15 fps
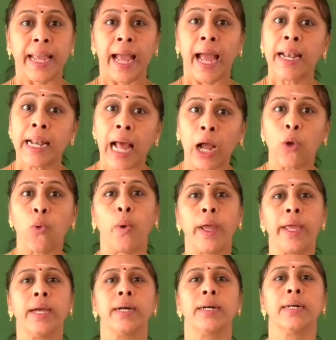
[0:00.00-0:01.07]
can
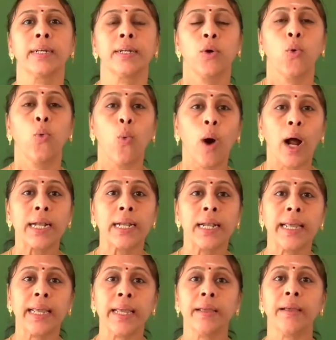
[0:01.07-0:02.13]
acquire
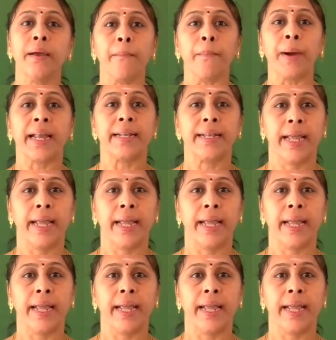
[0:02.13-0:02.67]
only by